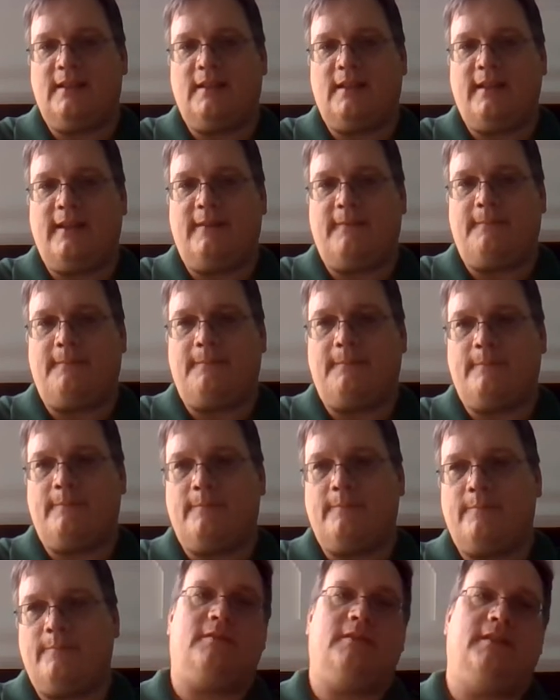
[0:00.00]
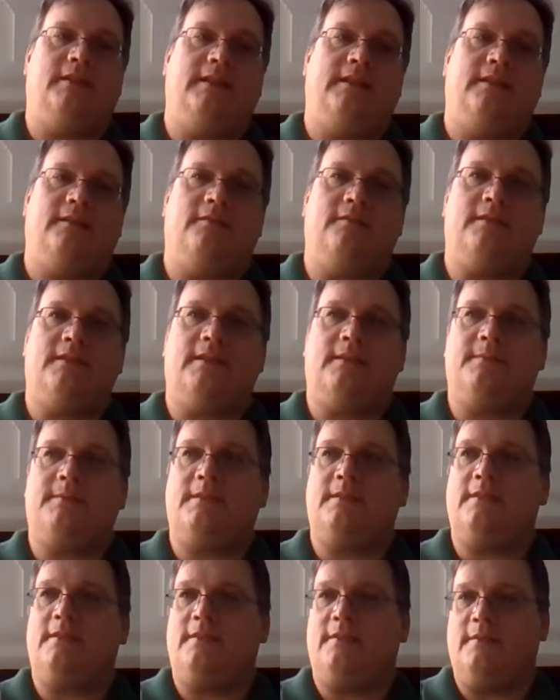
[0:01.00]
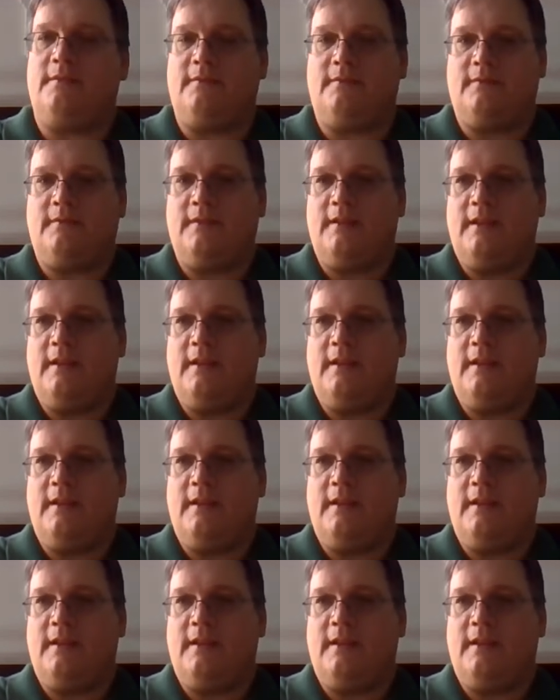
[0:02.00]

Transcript: claim. There's really no substitute